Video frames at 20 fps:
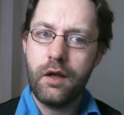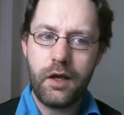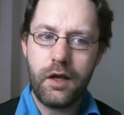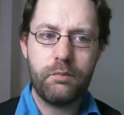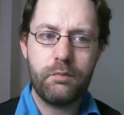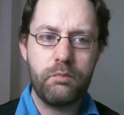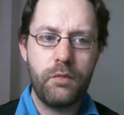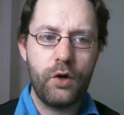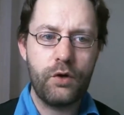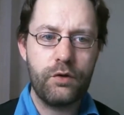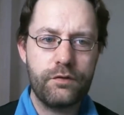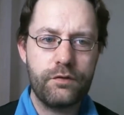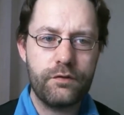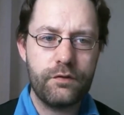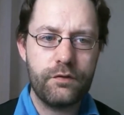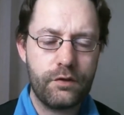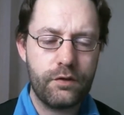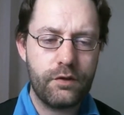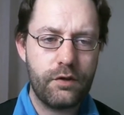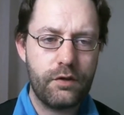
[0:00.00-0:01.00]
it
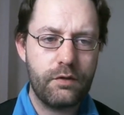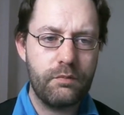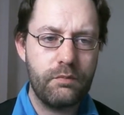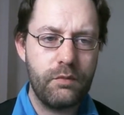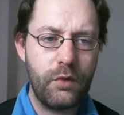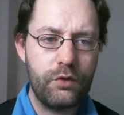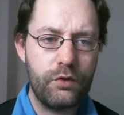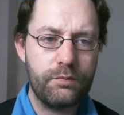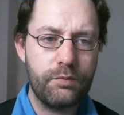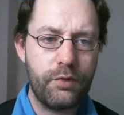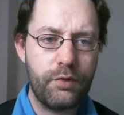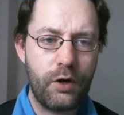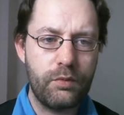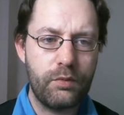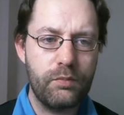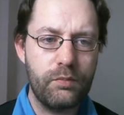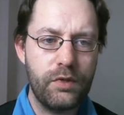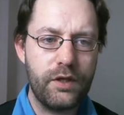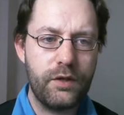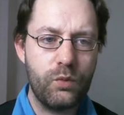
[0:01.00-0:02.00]
most
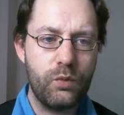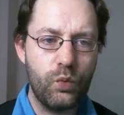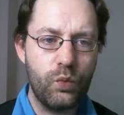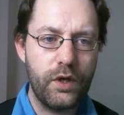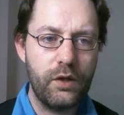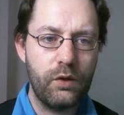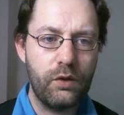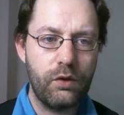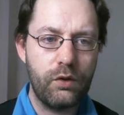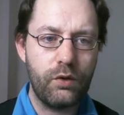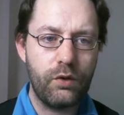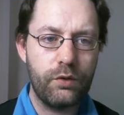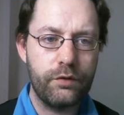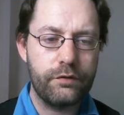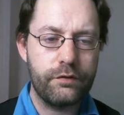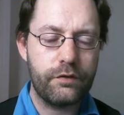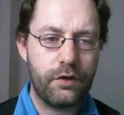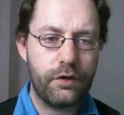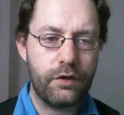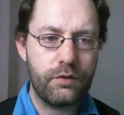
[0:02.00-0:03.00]
probably will
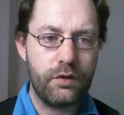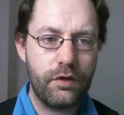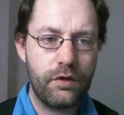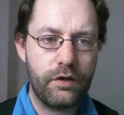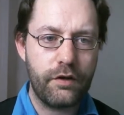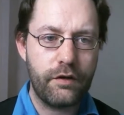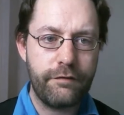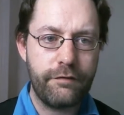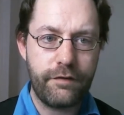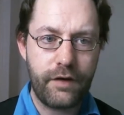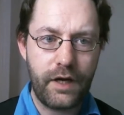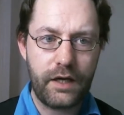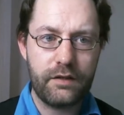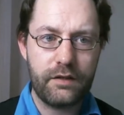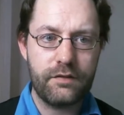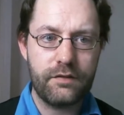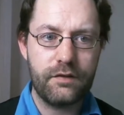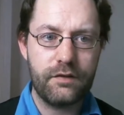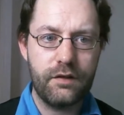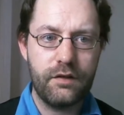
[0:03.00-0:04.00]
also
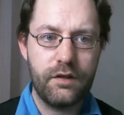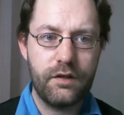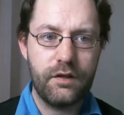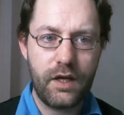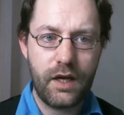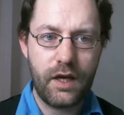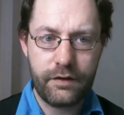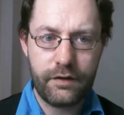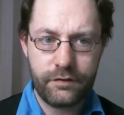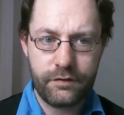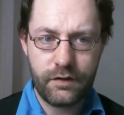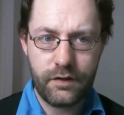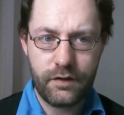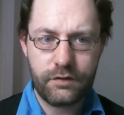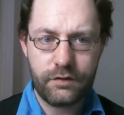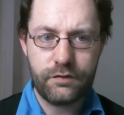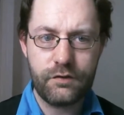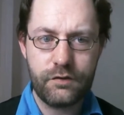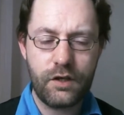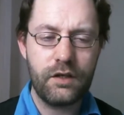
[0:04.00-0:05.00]
affect the asset
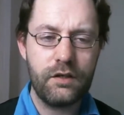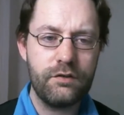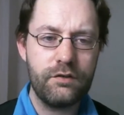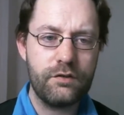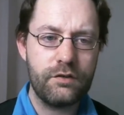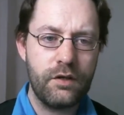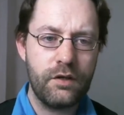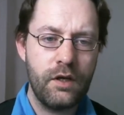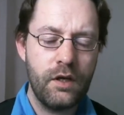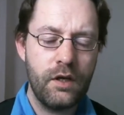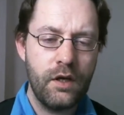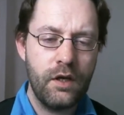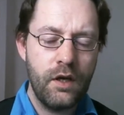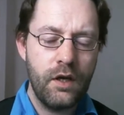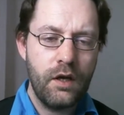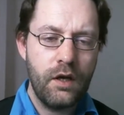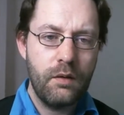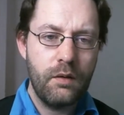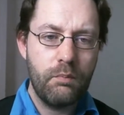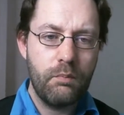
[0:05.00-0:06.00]
exchange,
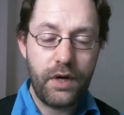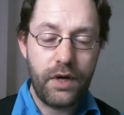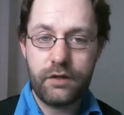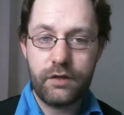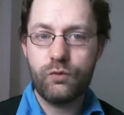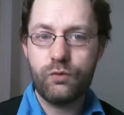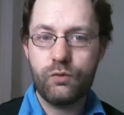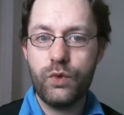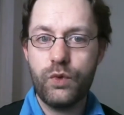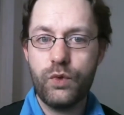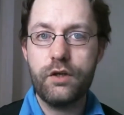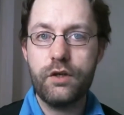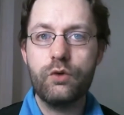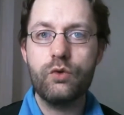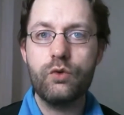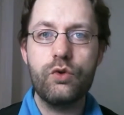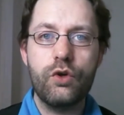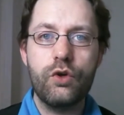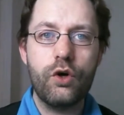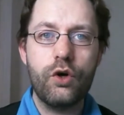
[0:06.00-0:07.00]
but we
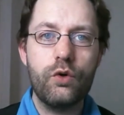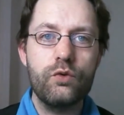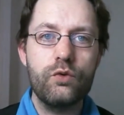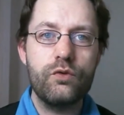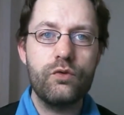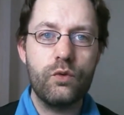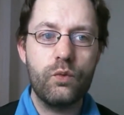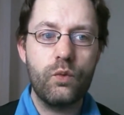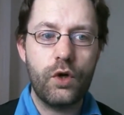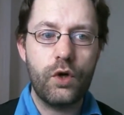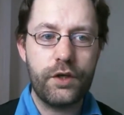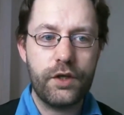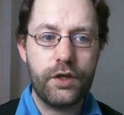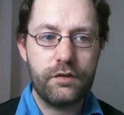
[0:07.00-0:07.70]
don't know to what